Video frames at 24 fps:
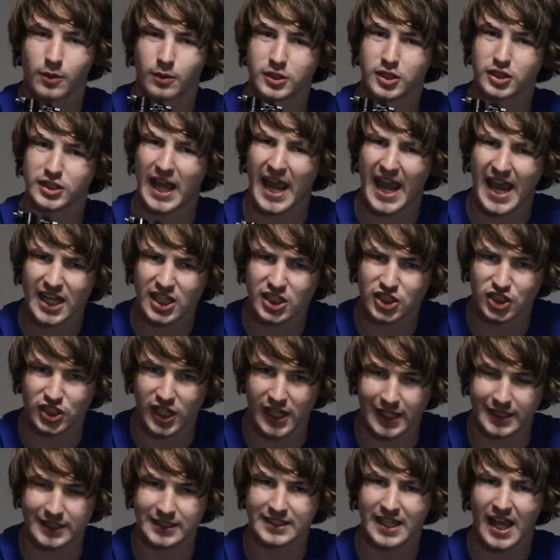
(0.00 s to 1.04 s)
which is
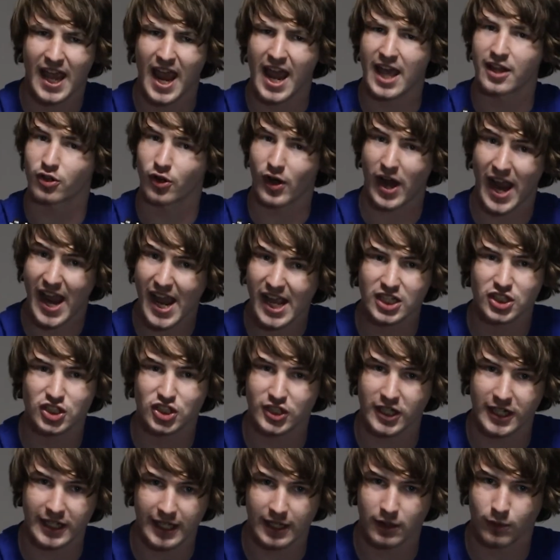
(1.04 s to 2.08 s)
handshakes. And they're
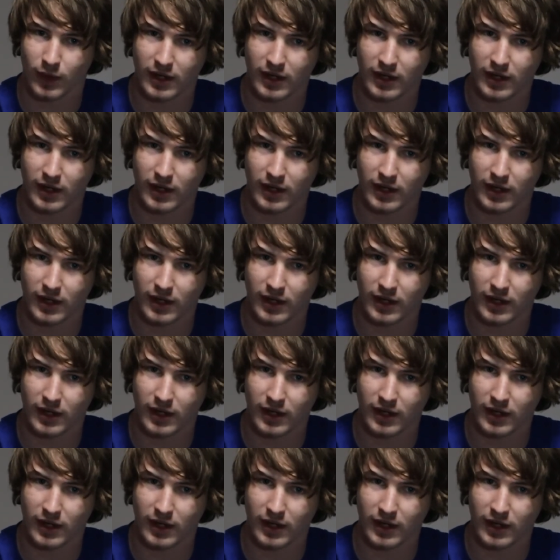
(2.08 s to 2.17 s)
handshaking